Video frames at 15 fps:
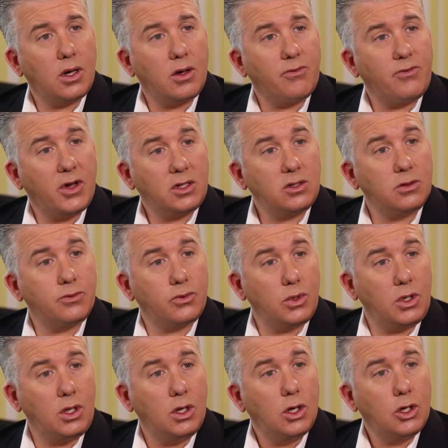
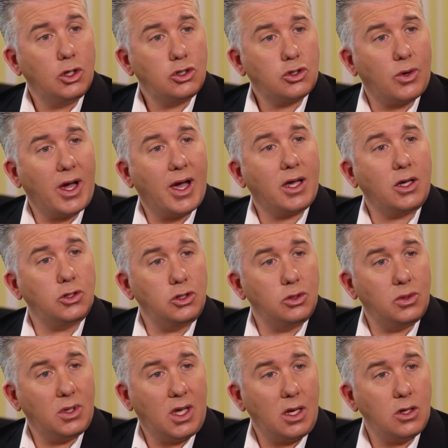effectively track
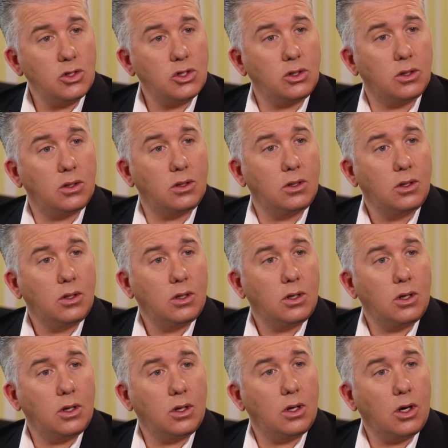adjudication
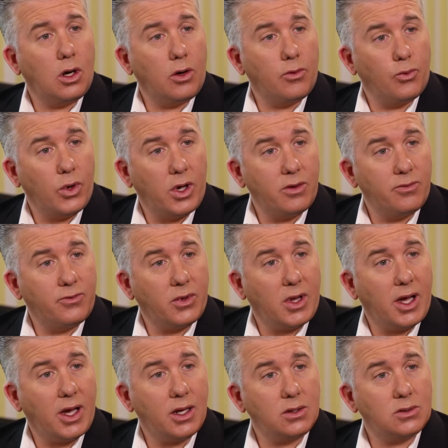of red
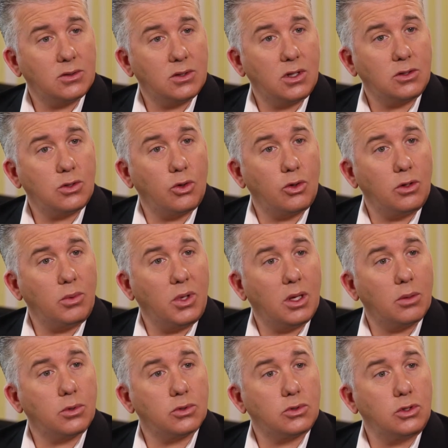flags. It's going to be
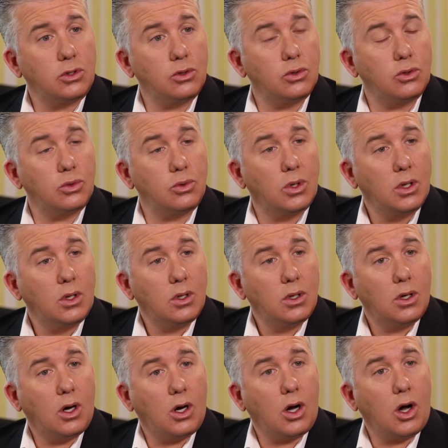able to
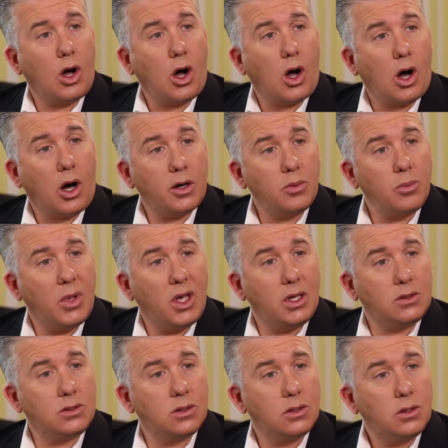
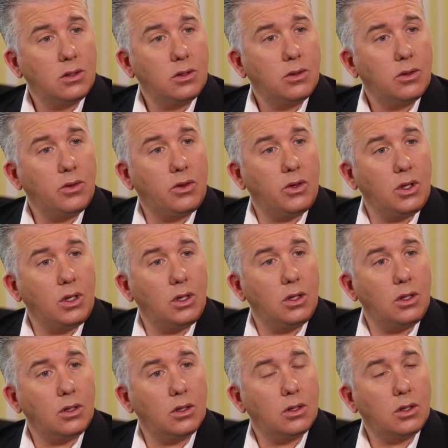automate
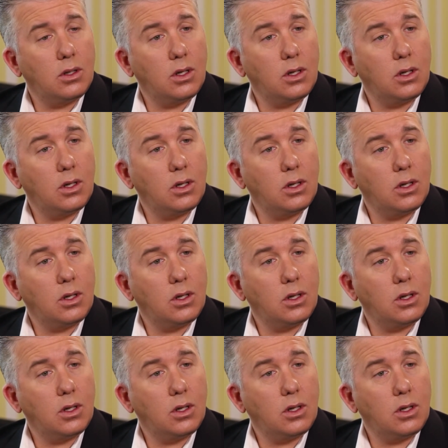the